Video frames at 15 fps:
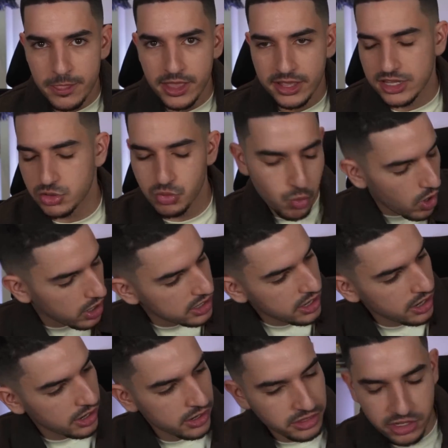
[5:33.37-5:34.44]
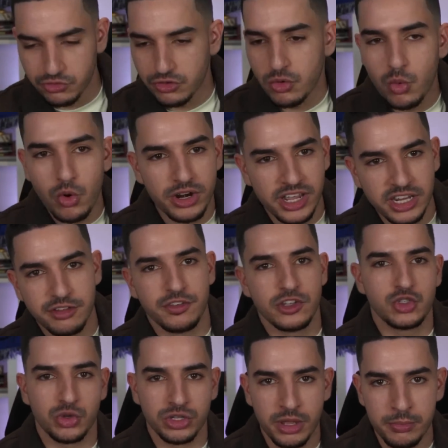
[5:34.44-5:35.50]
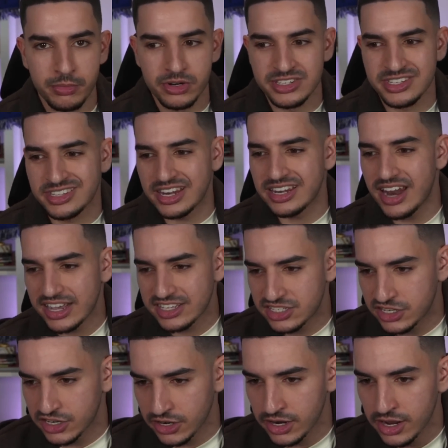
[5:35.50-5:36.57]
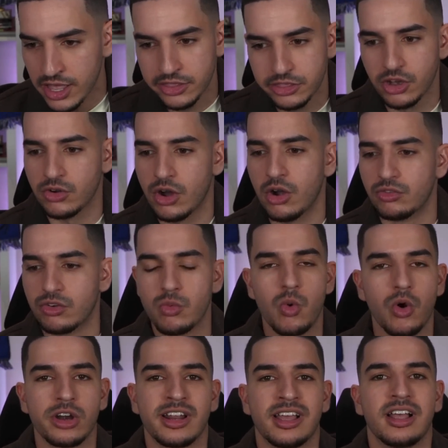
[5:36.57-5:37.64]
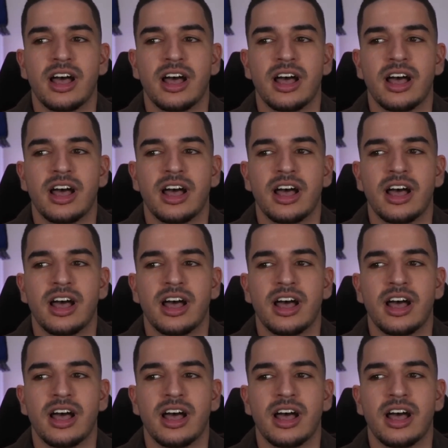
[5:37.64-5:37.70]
Because one year, they'll reward individual numbers. The next year, they'll reward